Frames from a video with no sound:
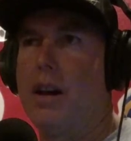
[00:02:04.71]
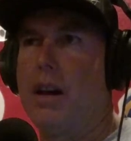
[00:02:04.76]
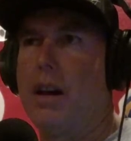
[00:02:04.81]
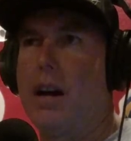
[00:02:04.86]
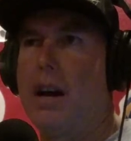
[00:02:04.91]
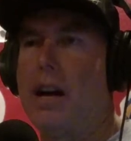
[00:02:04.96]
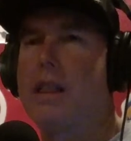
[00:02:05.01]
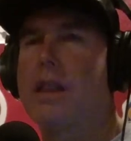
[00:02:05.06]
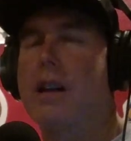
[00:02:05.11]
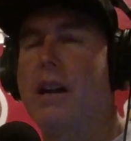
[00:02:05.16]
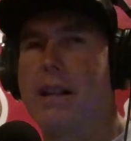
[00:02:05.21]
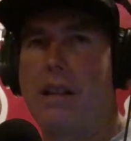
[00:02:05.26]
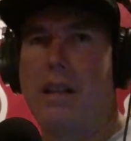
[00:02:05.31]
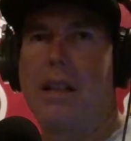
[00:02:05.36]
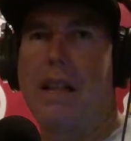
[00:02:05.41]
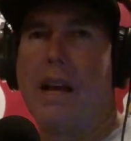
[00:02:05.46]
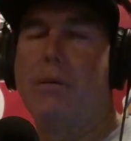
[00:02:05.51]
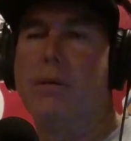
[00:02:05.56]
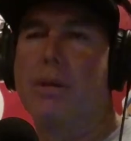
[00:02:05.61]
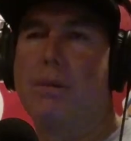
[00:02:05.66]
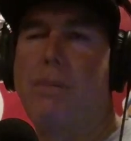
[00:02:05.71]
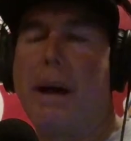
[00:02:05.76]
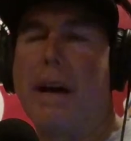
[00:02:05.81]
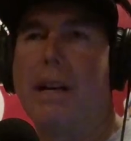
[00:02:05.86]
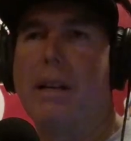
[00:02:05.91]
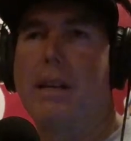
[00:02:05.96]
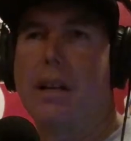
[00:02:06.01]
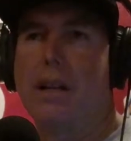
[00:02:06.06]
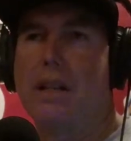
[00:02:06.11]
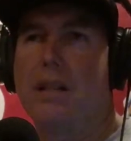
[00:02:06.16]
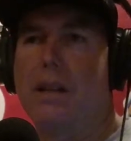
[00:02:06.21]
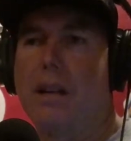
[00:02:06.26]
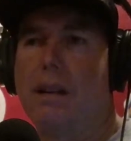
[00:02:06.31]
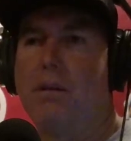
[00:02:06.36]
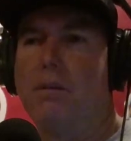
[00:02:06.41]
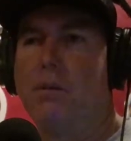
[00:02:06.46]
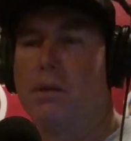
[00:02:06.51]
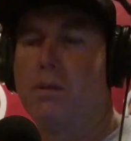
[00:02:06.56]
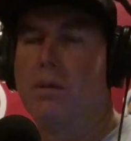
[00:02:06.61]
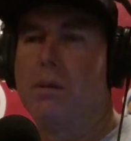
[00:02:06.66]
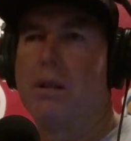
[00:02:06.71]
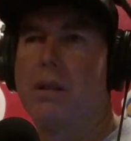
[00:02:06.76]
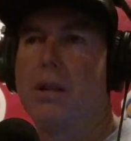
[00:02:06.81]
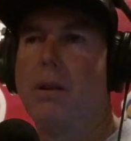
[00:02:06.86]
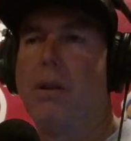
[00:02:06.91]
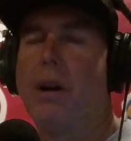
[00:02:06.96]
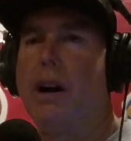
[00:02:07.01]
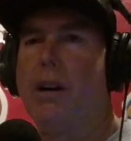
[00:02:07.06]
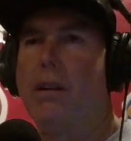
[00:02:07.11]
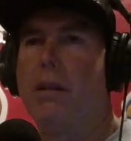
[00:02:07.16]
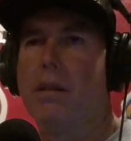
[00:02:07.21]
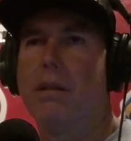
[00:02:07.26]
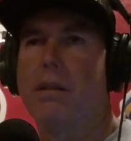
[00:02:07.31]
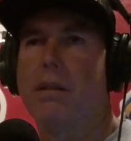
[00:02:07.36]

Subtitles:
I thought that was bike testing, which was go out,